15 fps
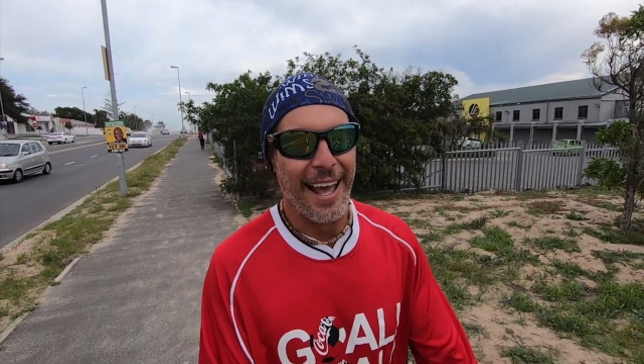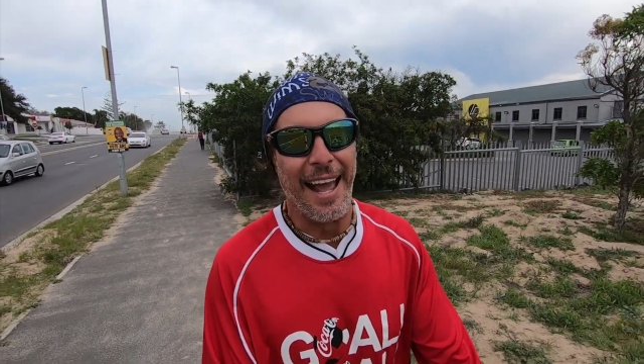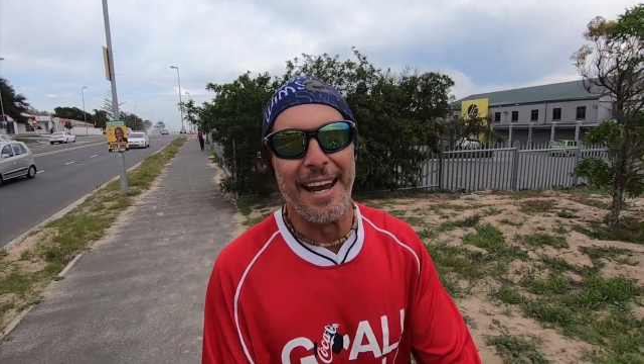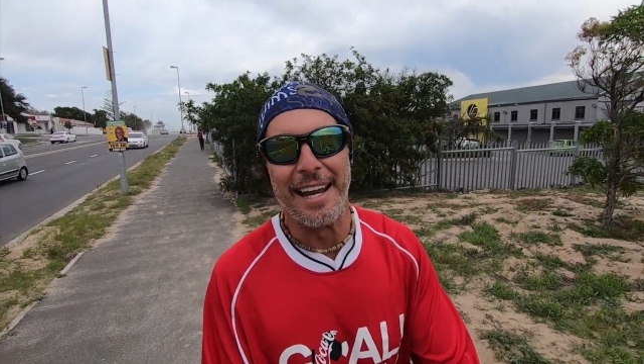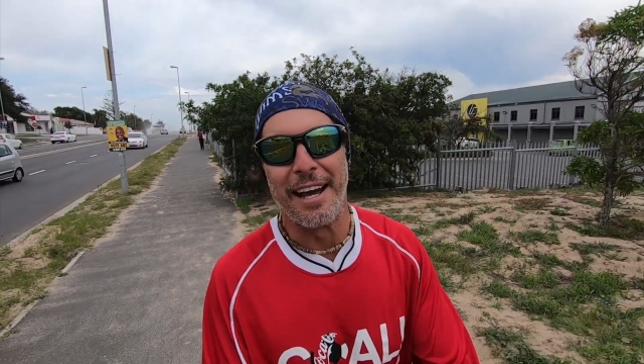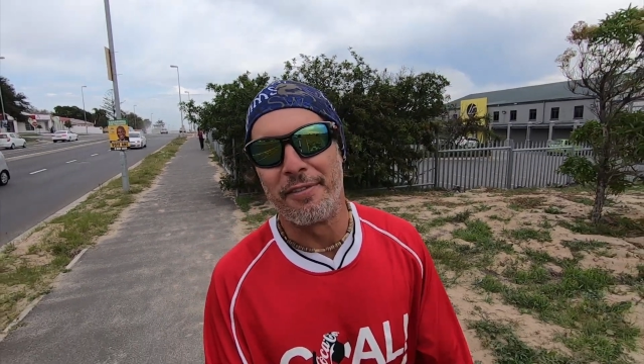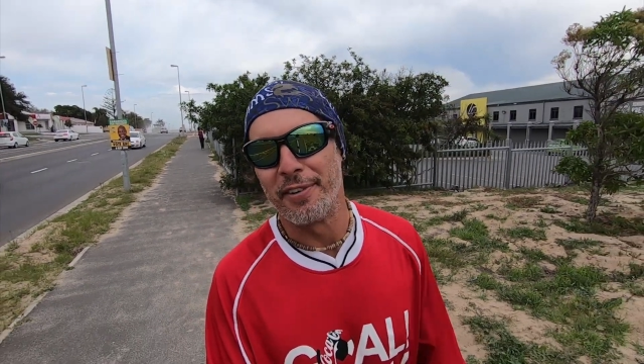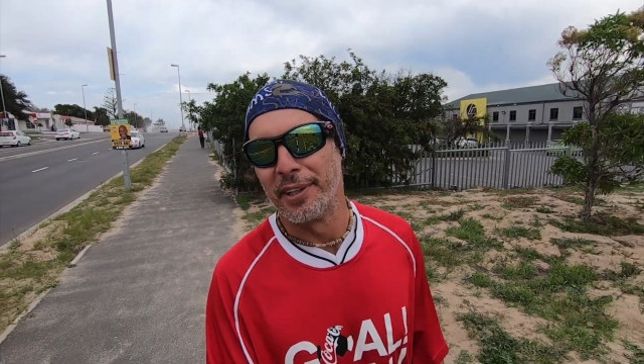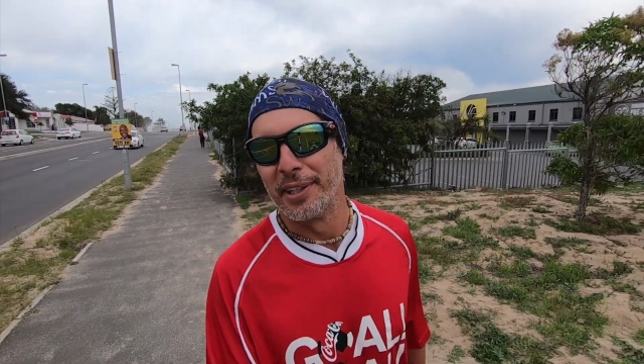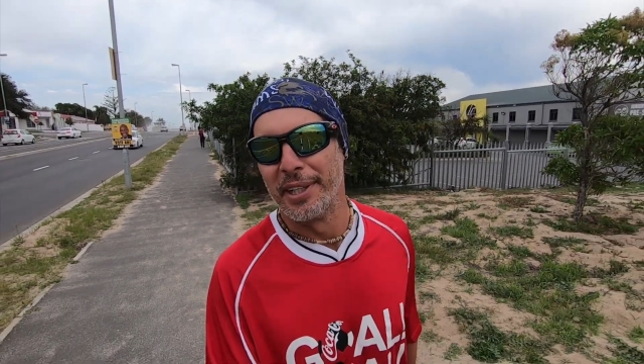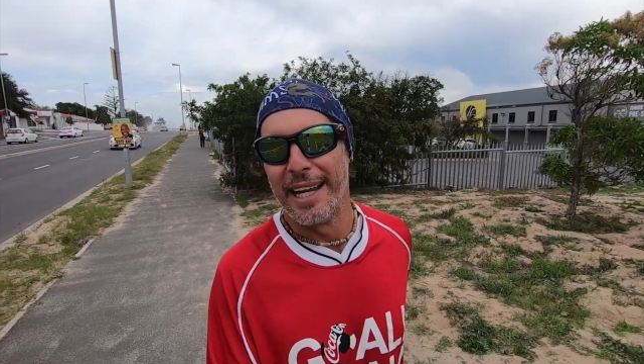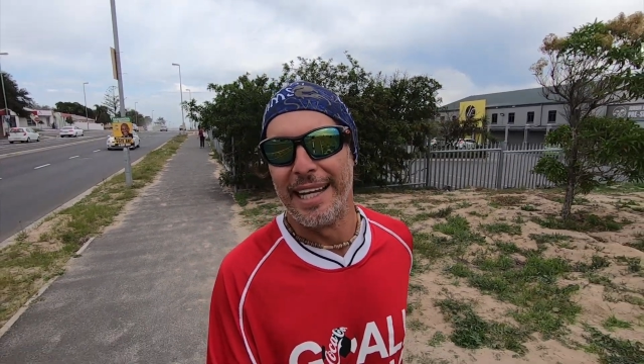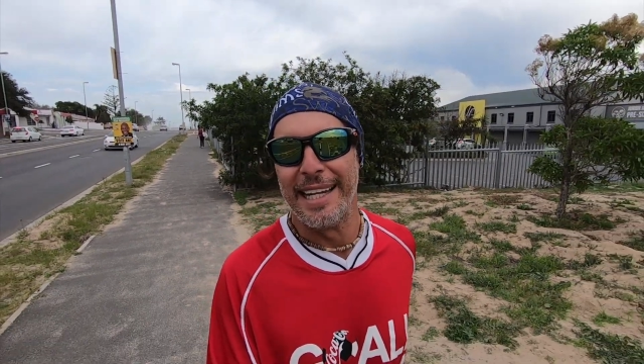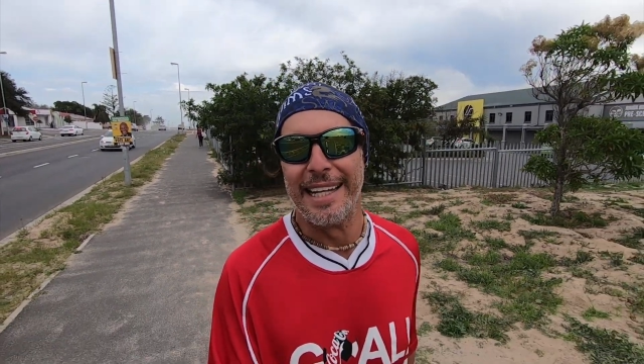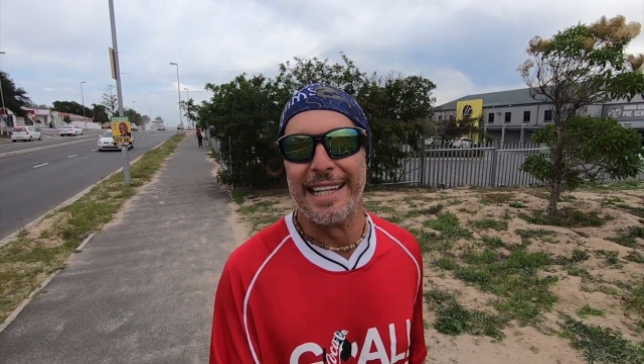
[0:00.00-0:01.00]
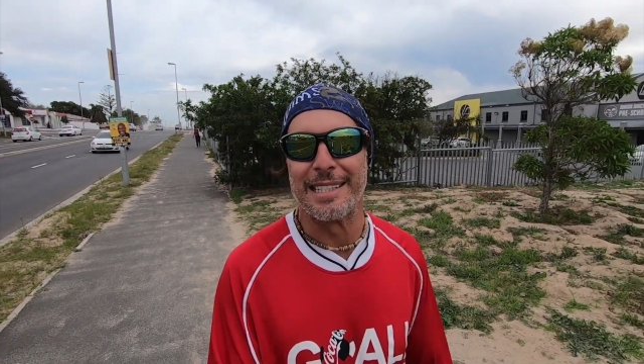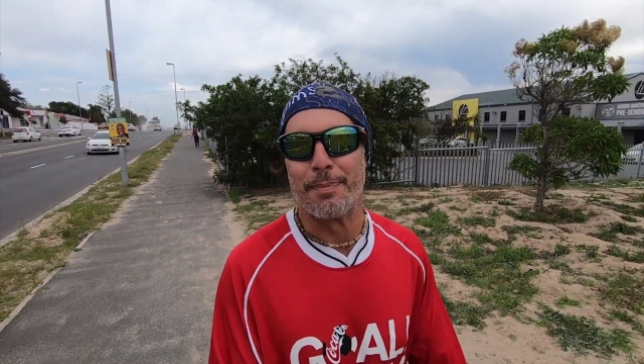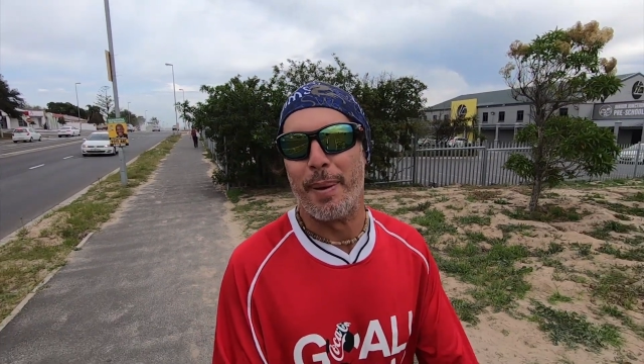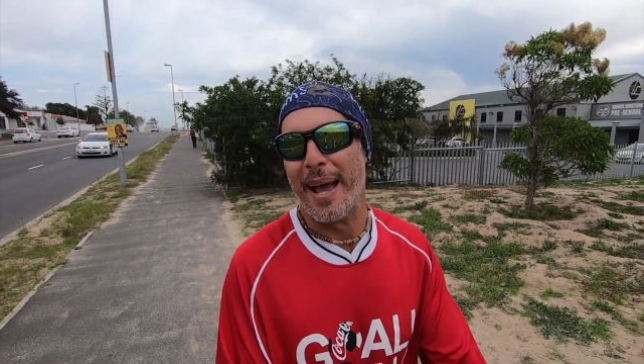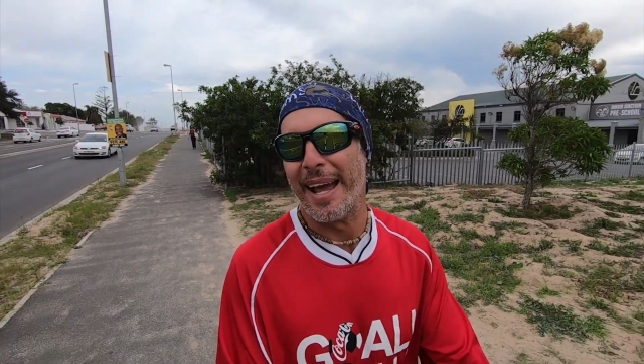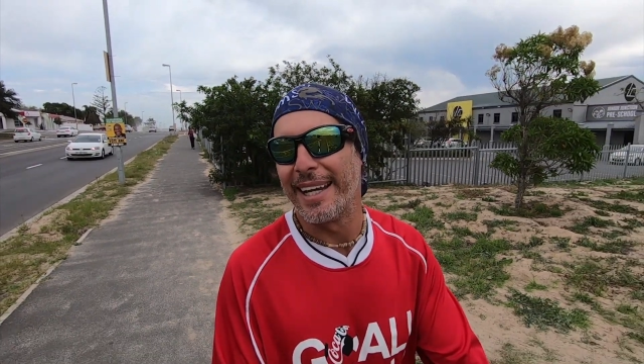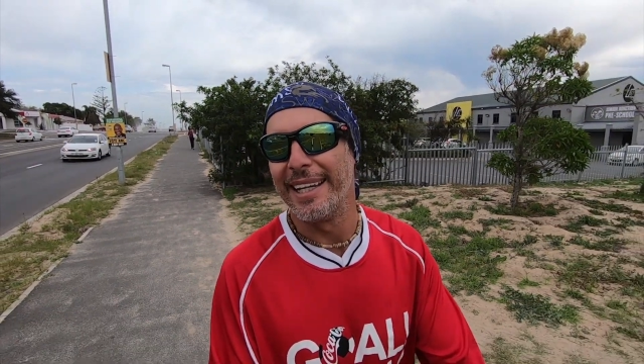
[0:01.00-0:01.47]
and I feel nearly as
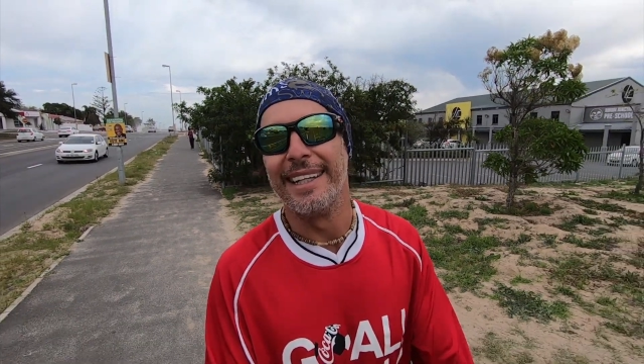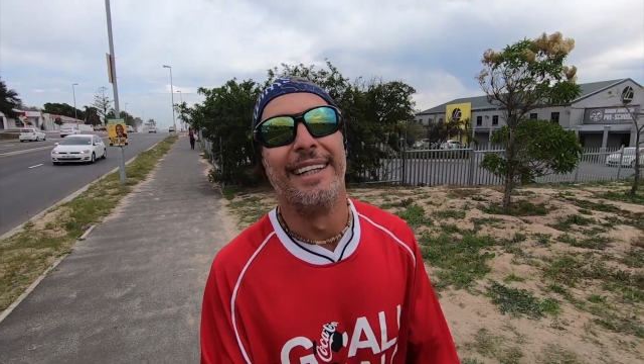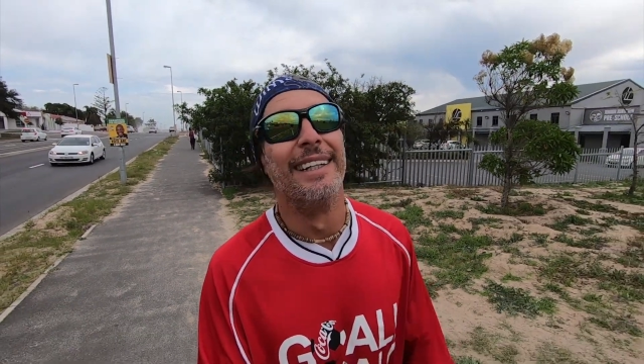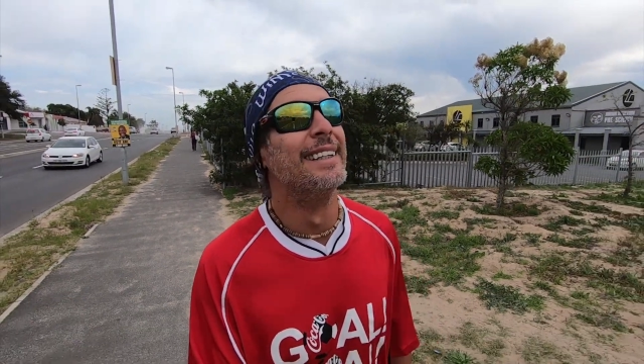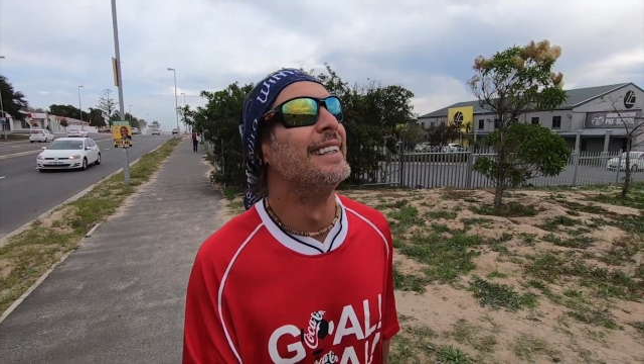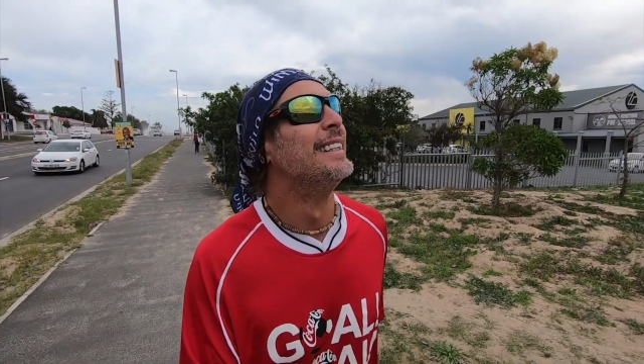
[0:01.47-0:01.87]
badly.